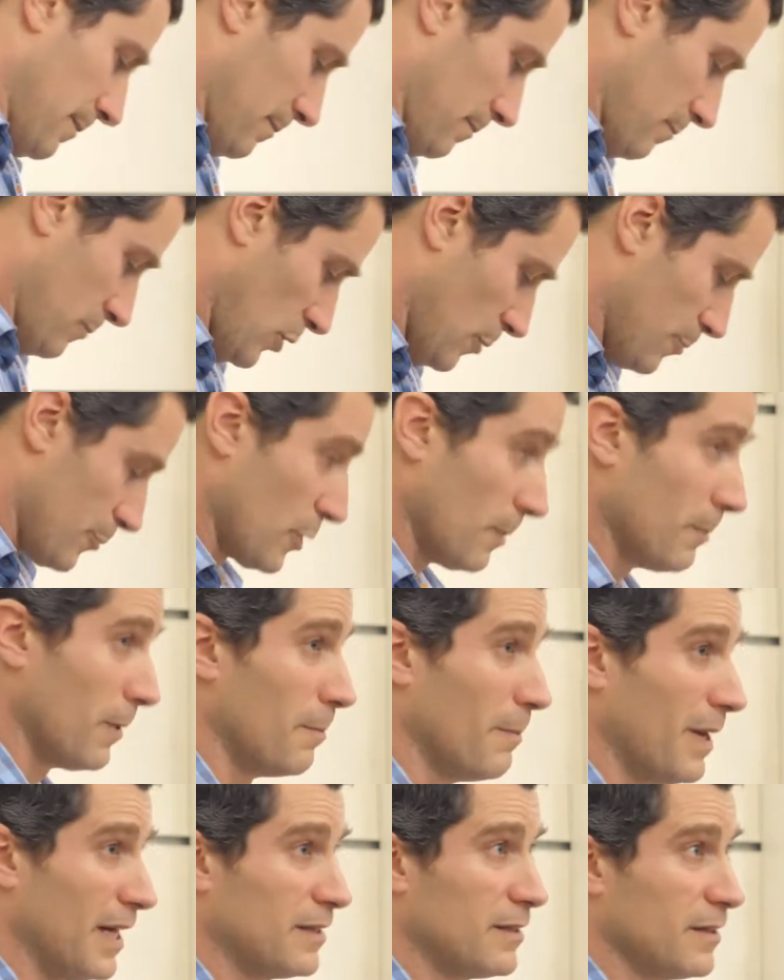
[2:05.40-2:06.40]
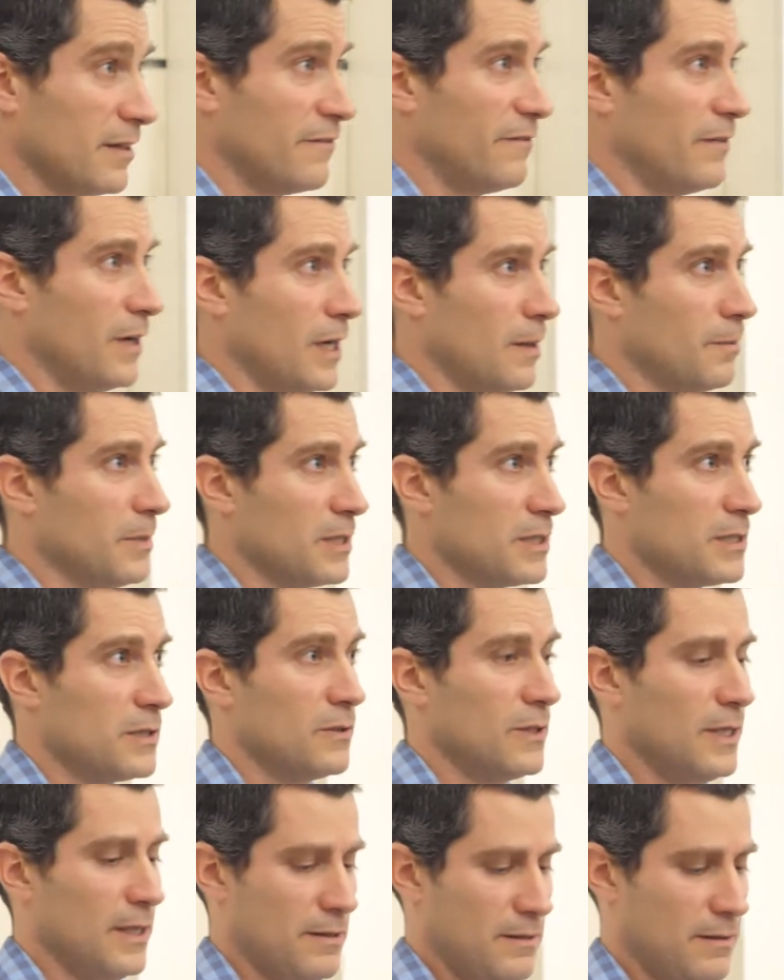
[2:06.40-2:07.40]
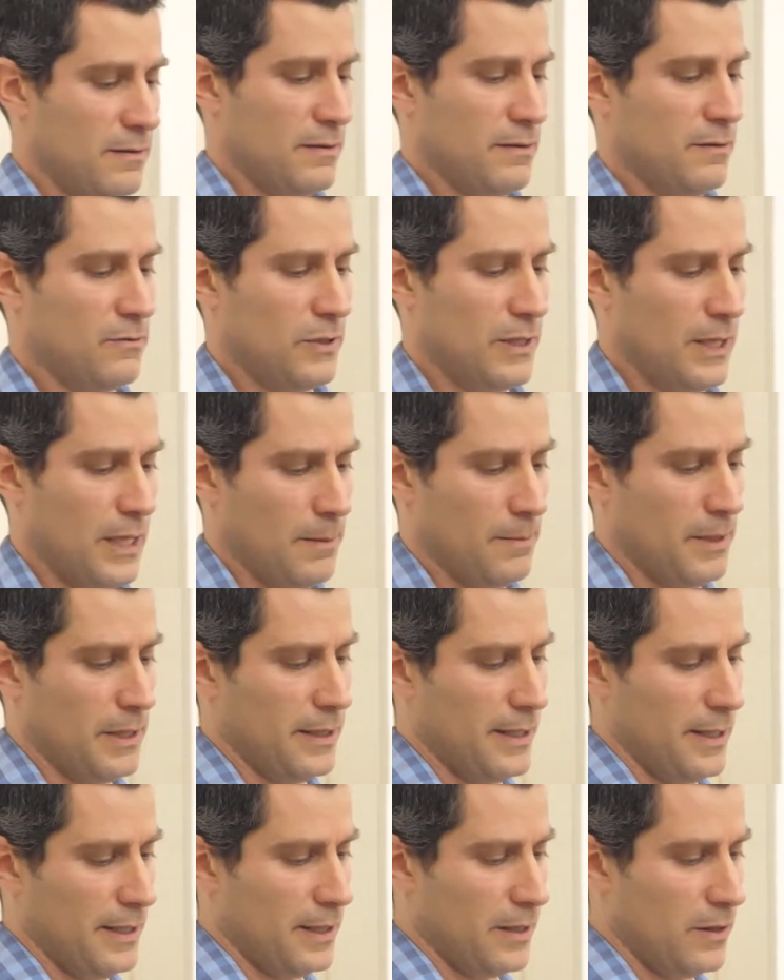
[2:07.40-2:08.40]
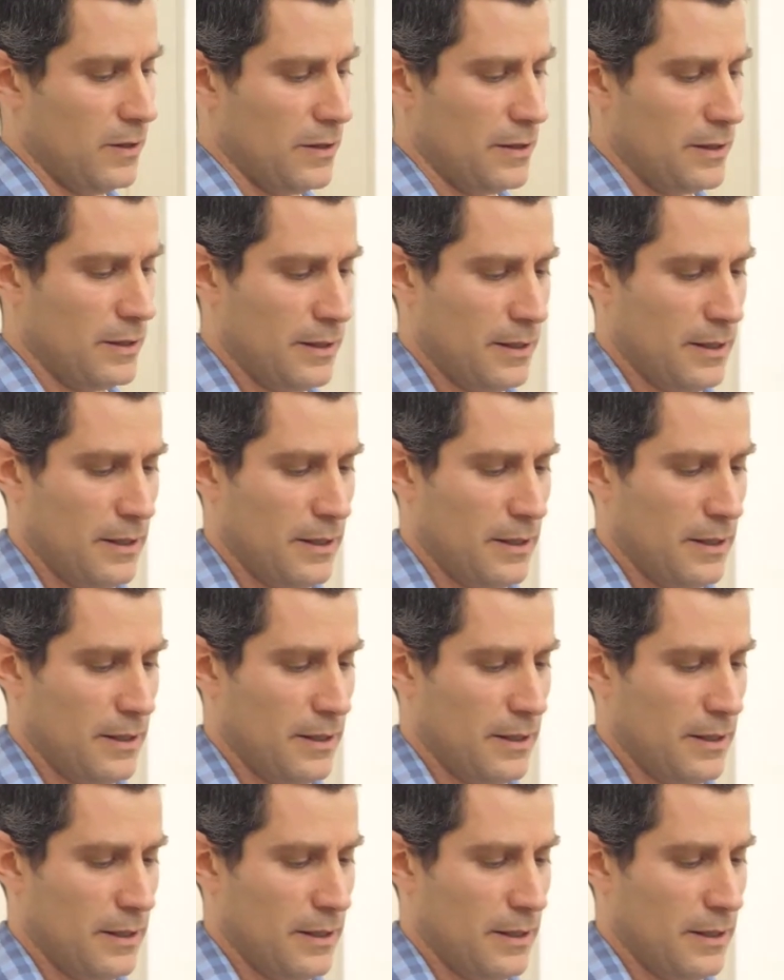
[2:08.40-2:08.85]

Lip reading: more problematic variables to get reliable data on.